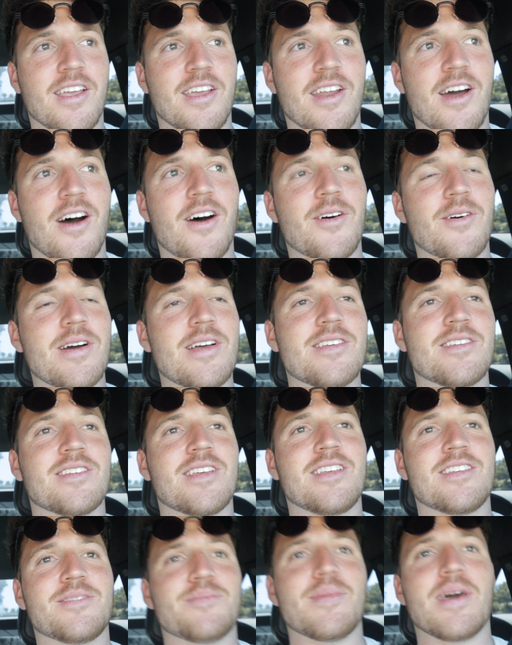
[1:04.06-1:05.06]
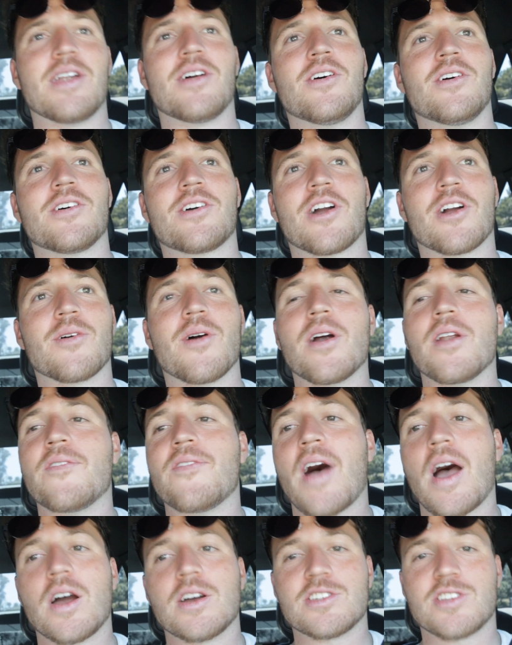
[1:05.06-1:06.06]
You know, it's middle
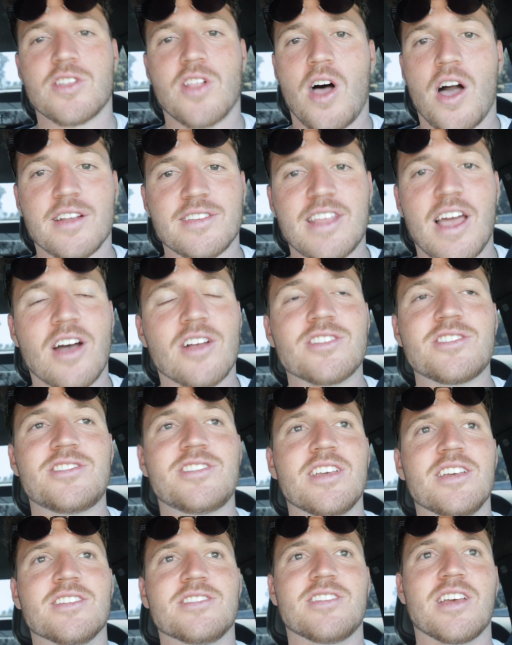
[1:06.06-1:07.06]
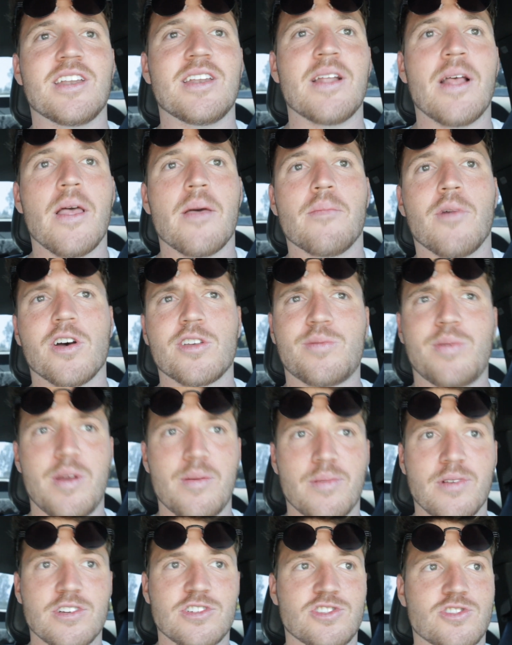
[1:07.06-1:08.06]
coronavirus lockdown season. Most
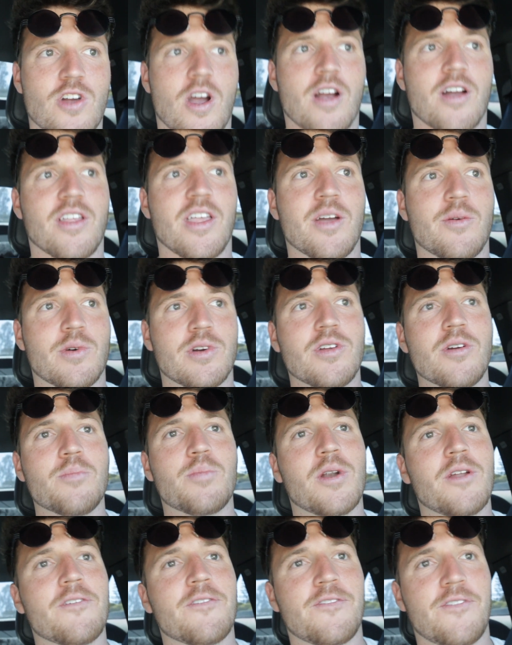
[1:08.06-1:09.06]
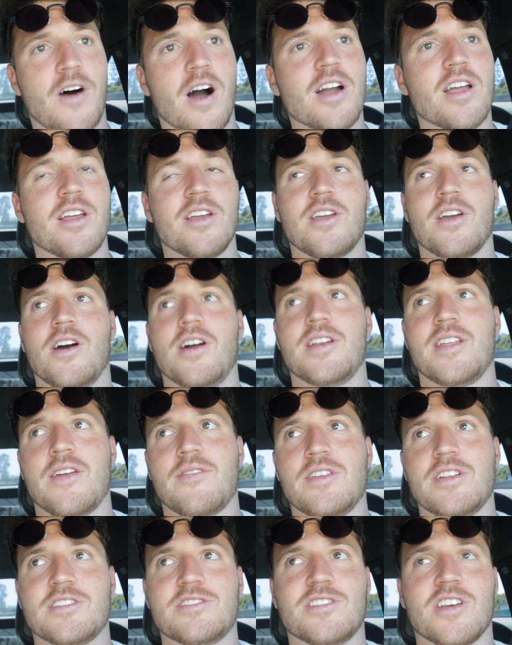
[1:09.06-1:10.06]
people are struggling. We're doing pretty fucking good
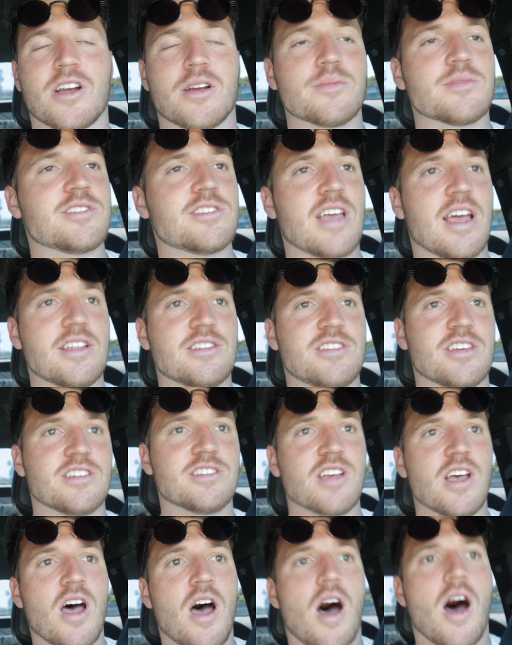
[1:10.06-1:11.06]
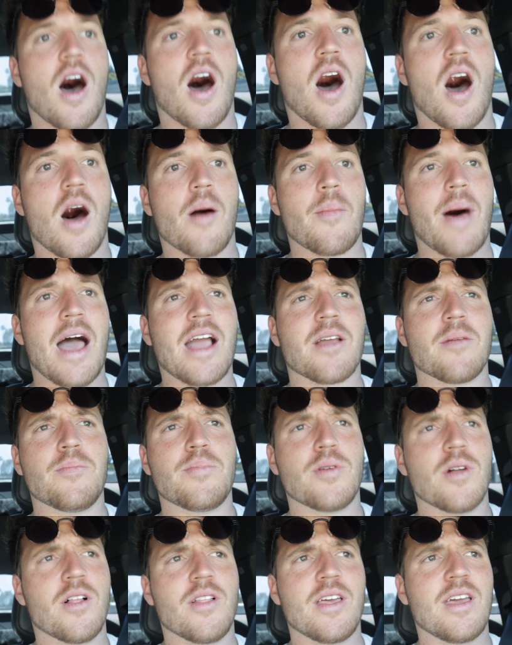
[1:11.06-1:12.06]
given the circumstances. I
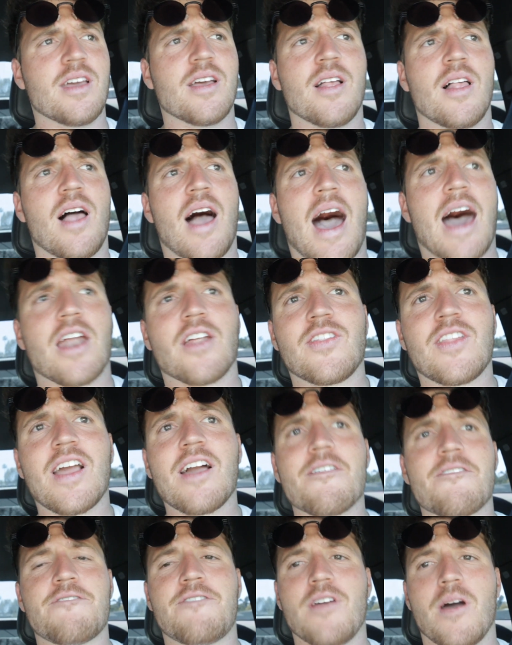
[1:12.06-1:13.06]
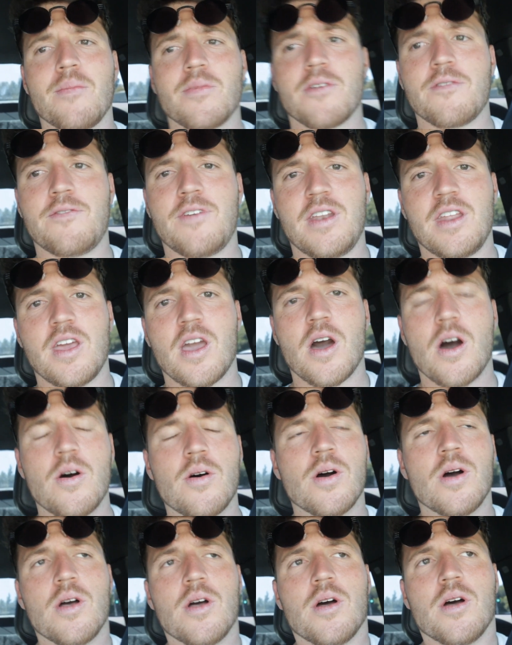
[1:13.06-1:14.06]
don't think I've filmed a video,